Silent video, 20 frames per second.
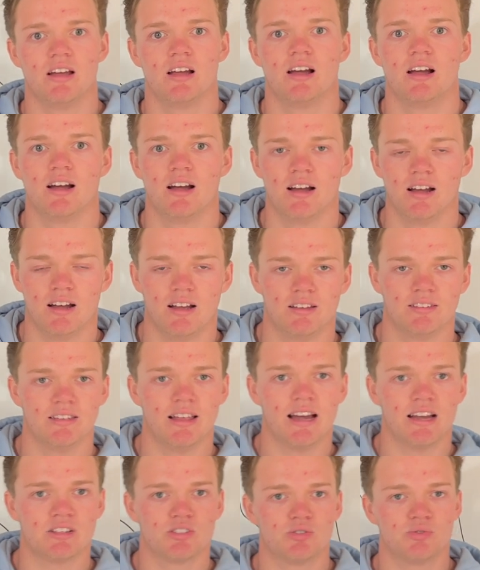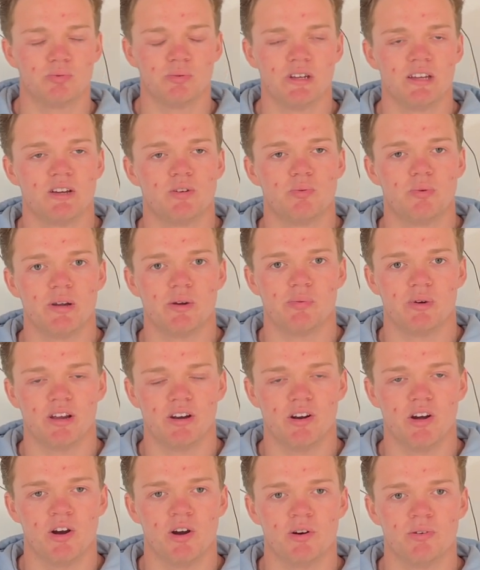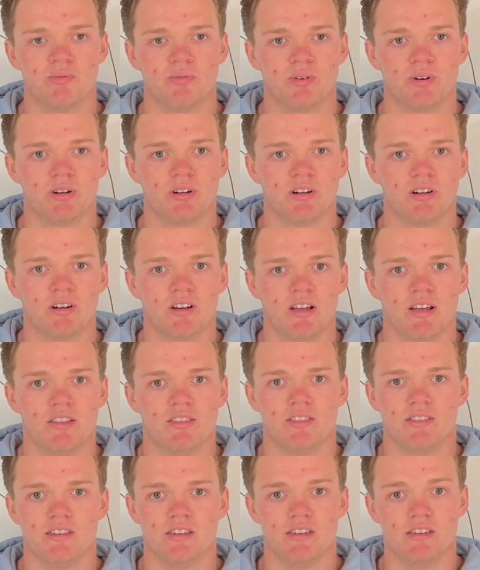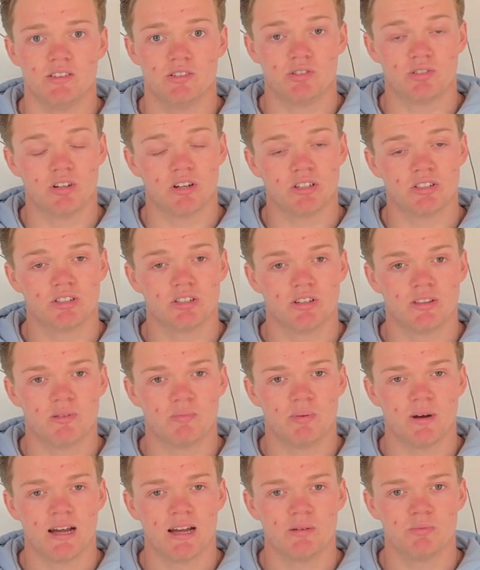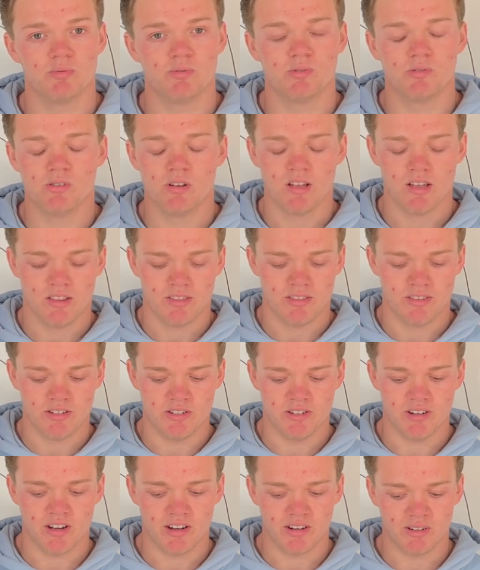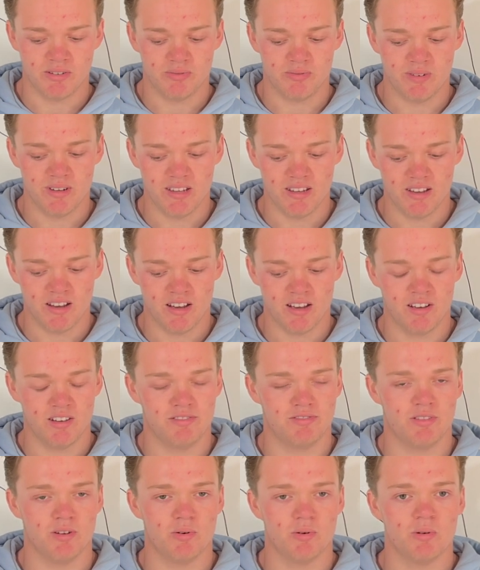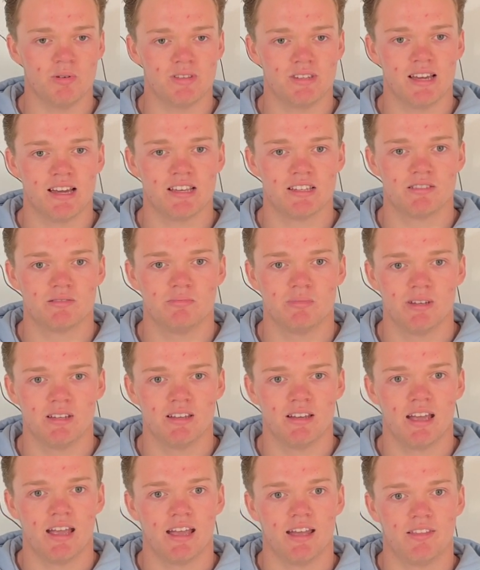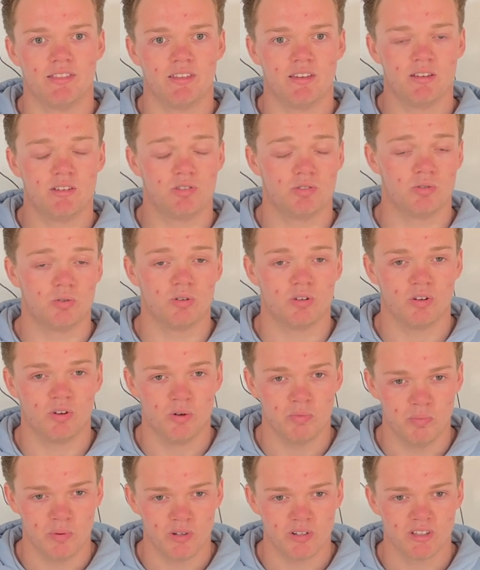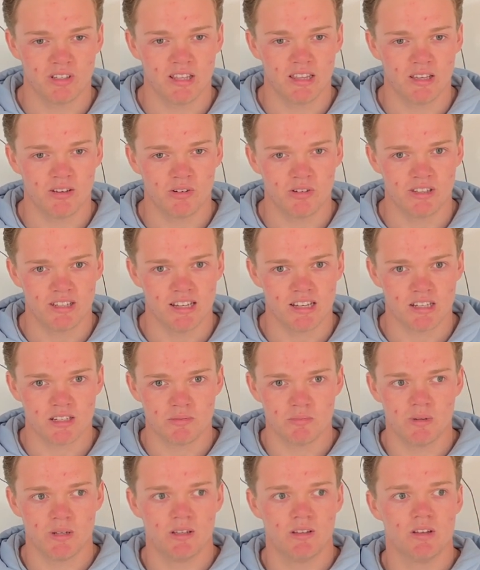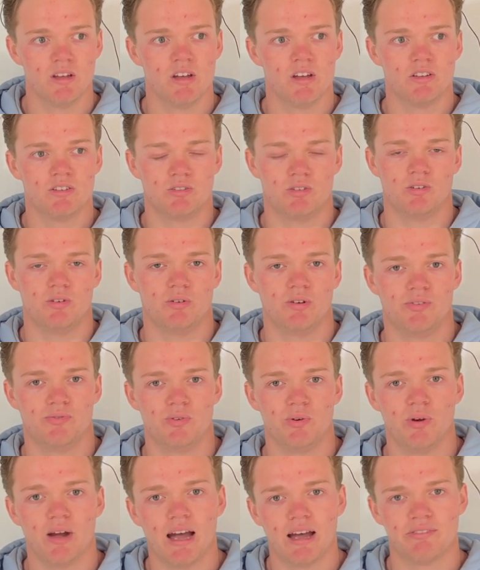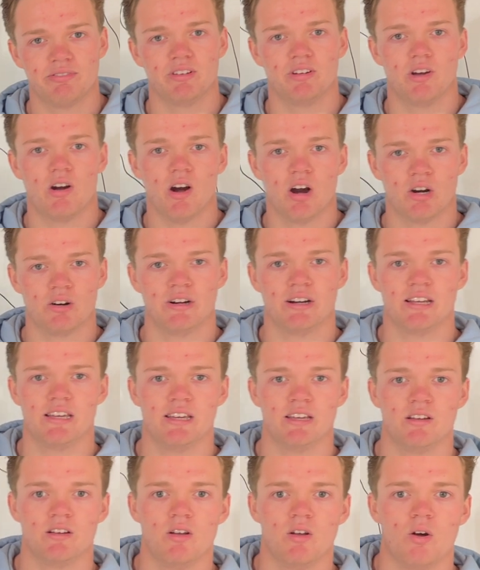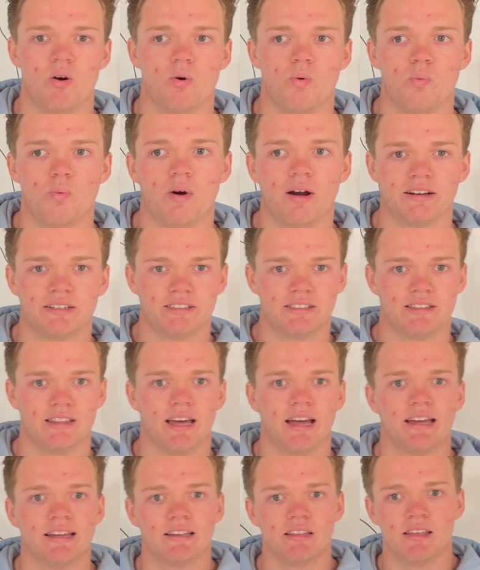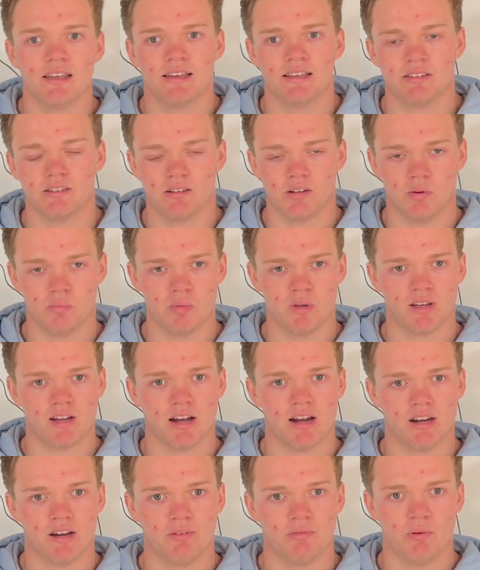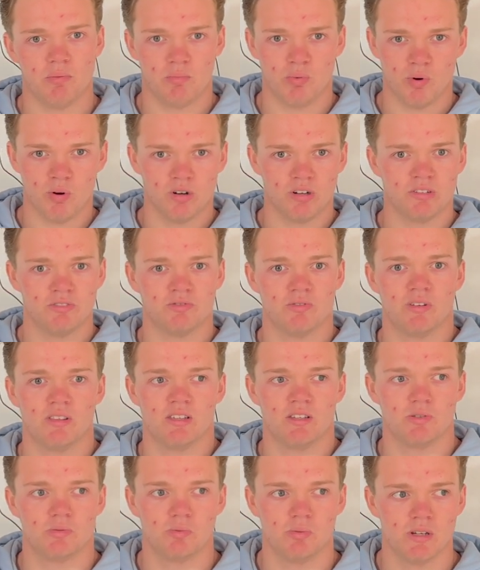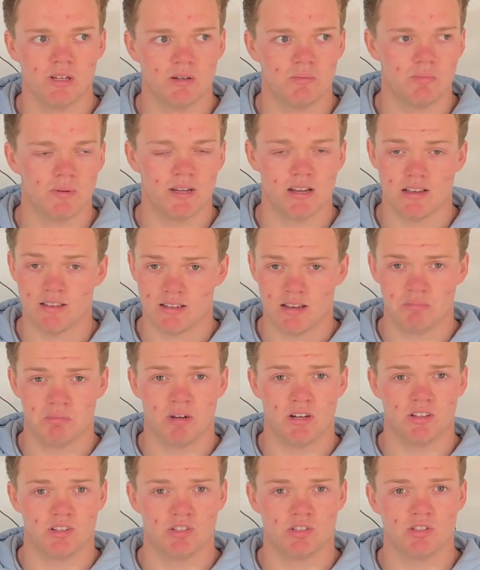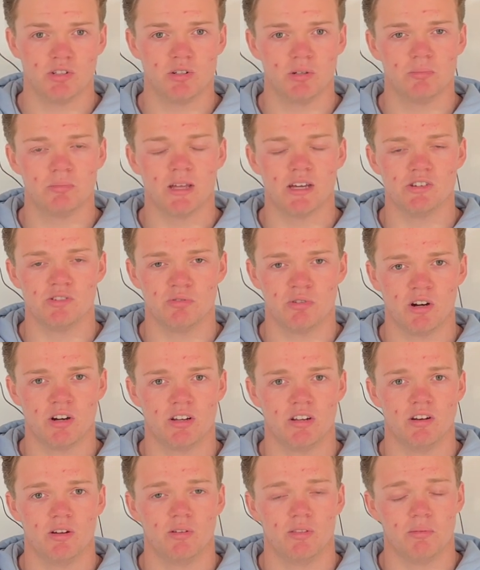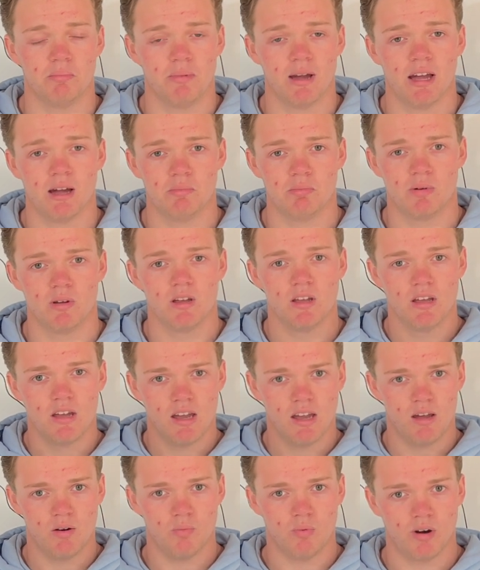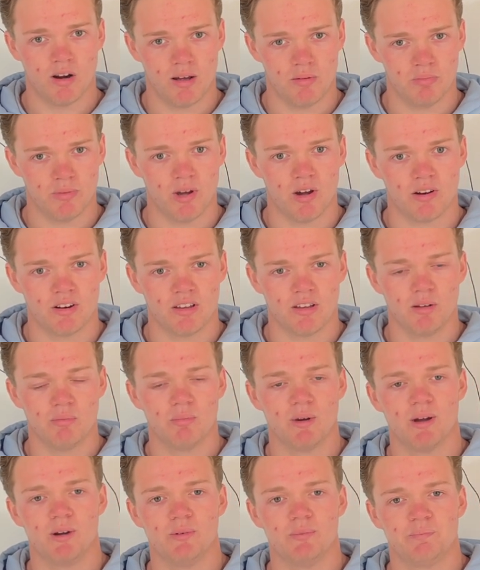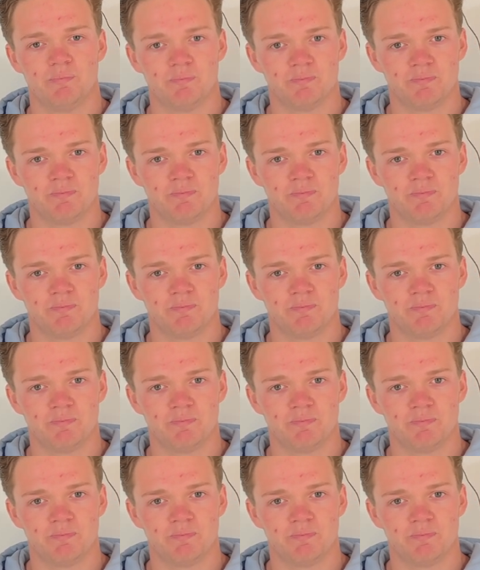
Last week we went over the structure of the Bible, the geography of the Old Testament, and the historical books of the Old Testament. So if you haven't already watched that, it's going to be kind of important for this week because I'm going to assume that you already know the map and what I'm talking about.